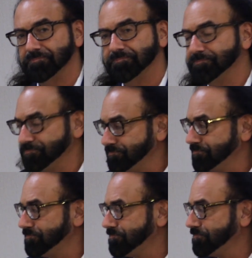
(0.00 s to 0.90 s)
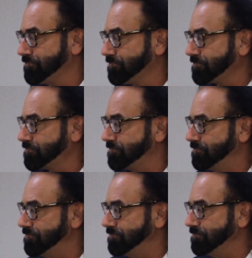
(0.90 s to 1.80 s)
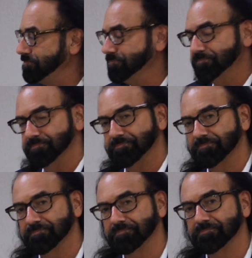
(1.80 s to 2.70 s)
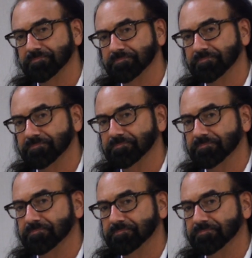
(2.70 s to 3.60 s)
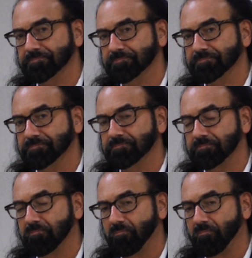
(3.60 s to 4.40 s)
No words are spoken by the person on screen.